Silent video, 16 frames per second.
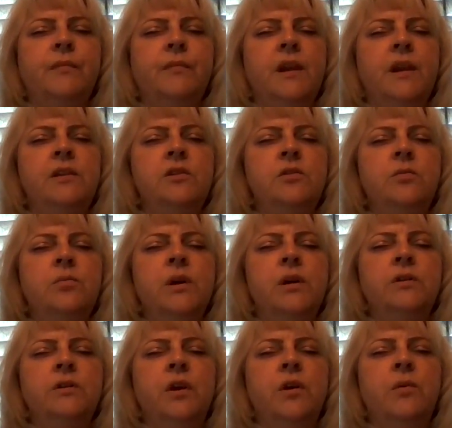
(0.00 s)
And you
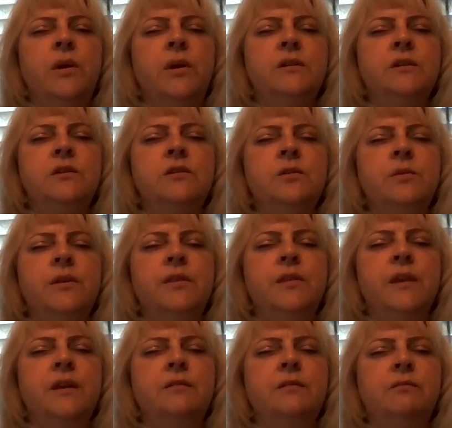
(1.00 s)
will know what to do
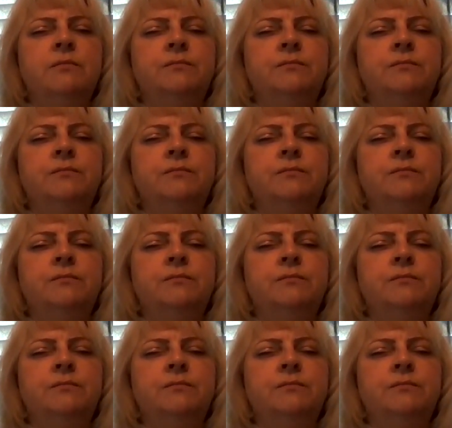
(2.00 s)
with it.